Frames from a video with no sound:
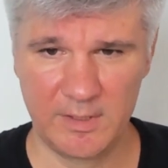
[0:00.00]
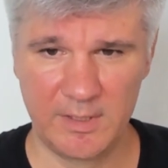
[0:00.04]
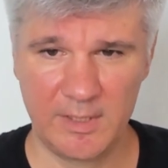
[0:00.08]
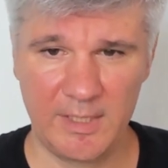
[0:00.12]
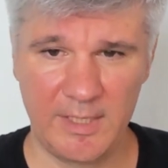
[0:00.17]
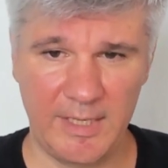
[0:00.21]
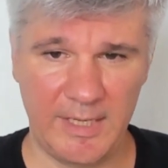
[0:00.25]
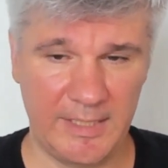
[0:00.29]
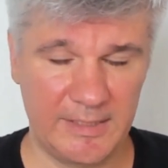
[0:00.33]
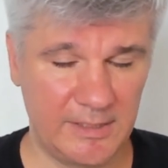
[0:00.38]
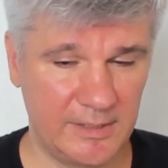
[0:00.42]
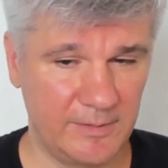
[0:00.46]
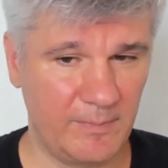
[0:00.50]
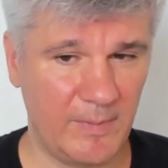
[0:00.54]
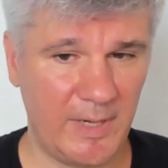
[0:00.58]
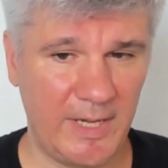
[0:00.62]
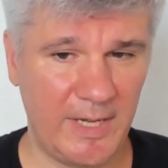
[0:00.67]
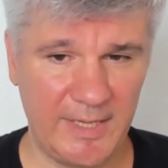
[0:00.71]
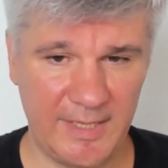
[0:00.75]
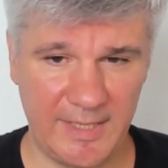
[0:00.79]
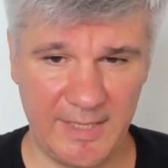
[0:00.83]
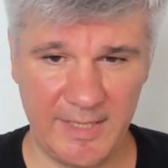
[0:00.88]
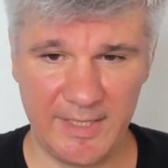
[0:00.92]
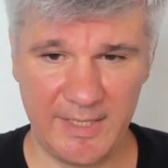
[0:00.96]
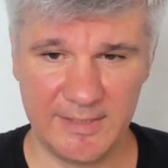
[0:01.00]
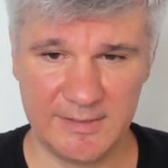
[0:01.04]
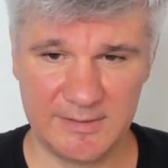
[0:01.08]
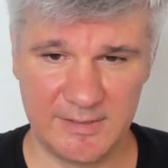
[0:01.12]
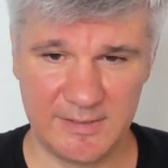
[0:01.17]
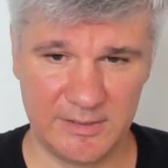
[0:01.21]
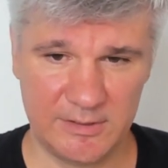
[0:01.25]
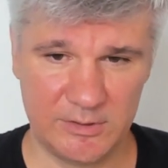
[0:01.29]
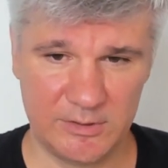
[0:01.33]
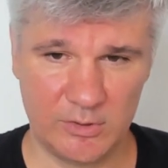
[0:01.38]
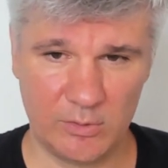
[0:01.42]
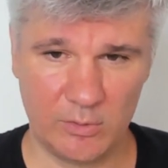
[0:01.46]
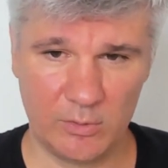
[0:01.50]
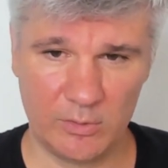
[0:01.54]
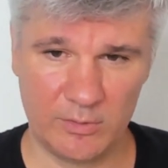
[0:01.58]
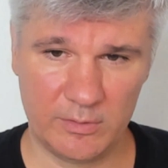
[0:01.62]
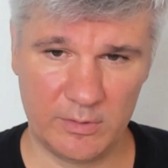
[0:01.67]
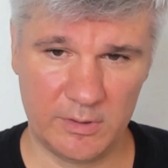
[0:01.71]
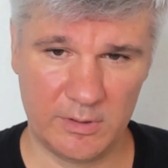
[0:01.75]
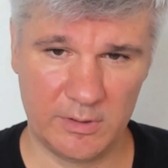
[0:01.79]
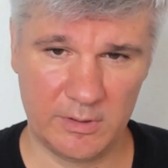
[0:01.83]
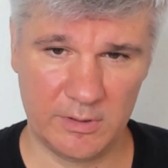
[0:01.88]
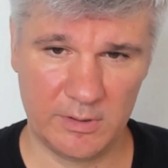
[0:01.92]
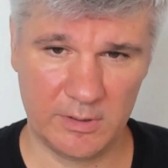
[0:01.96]
And in my case, let's
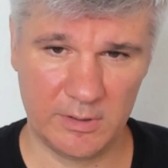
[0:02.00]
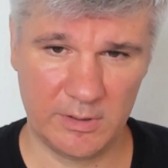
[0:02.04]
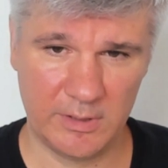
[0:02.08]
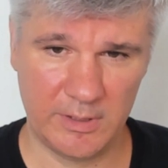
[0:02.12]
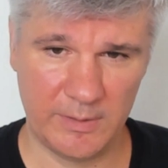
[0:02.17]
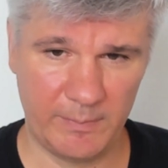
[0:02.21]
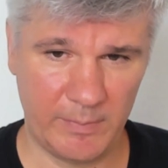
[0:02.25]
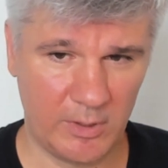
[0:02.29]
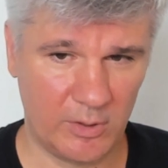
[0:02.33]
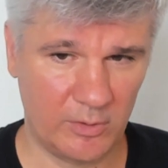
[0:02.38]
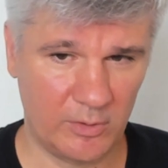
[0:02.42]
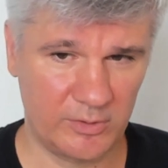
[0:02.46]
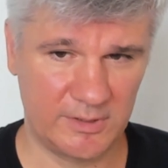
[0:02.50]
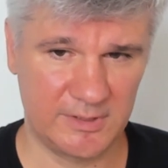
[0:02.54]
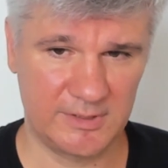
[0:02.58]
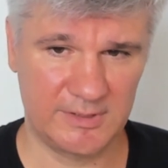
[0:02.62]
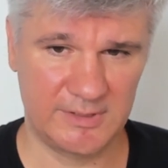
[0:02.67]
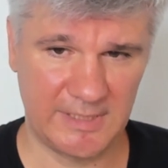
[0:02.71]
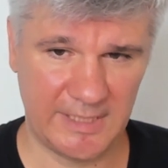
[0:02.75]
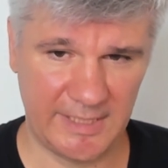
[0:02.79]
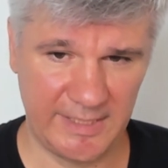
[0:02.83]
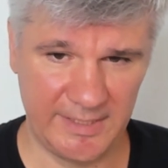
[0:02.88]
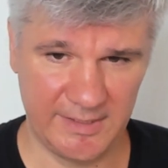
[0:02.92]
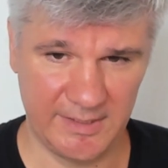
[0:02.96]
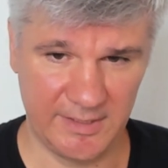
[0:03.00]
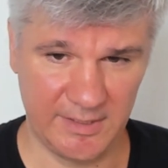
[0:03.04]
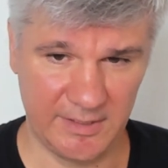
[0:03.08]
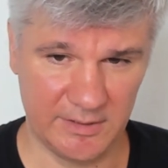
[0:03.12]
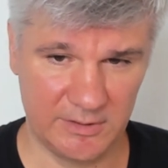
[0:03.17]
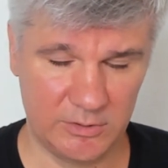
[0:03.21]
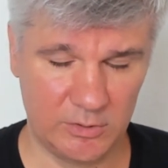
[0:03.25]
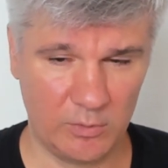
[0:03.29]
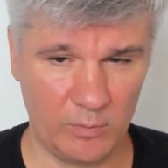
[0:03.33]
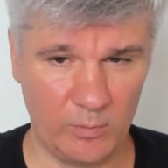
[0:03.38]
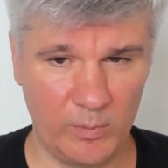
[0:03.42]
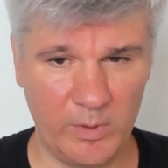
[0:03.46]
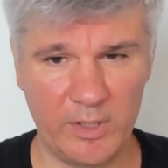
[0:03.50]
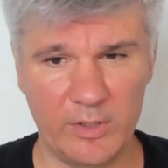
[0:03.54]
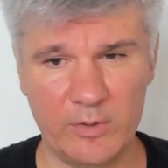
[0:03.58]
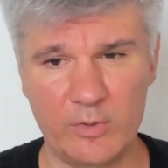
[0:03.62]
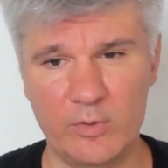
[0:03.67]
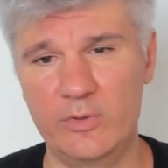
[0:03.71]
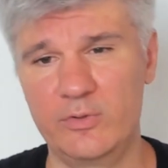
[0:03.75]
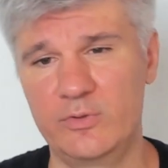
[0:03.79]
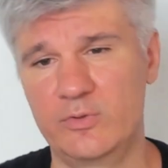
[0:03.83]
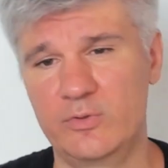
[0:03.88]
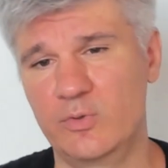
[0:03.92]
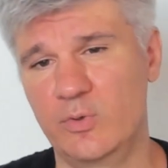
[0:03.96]
talk about assignee. So we're
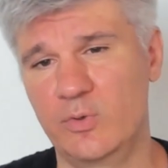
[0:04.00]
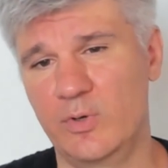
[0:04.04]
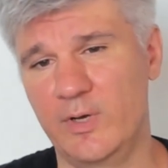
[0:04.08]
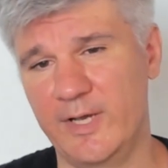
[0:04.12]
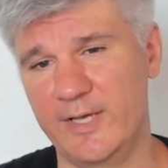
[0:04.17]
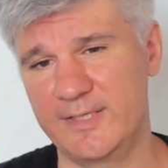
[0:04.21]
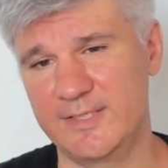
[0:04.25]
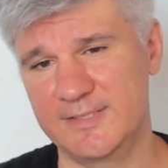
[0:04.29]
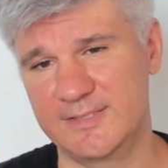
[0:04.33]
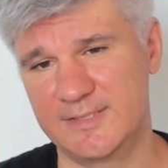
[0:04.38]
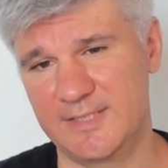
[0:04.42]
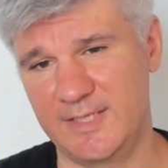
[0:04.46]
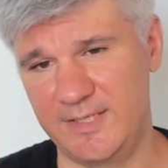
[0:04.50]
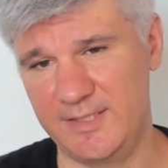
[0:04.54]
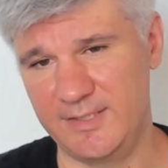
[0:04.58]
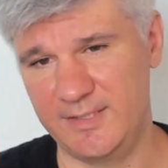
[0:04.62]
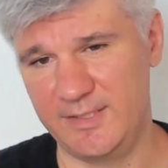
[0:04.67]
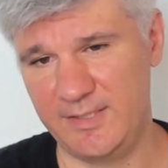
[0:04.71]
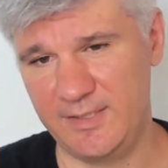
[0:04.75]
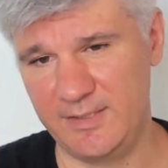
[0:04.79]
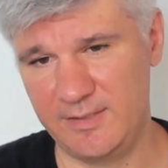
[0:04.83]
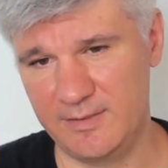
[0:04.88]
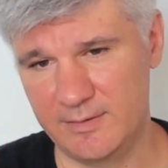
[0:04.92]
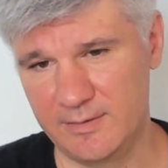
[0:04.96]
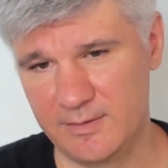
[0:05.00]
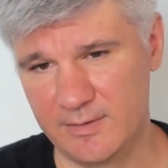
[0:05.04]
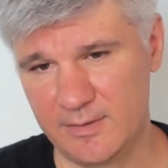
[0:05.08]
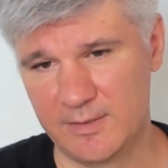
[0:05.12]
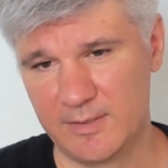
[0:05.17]
going to hide assignee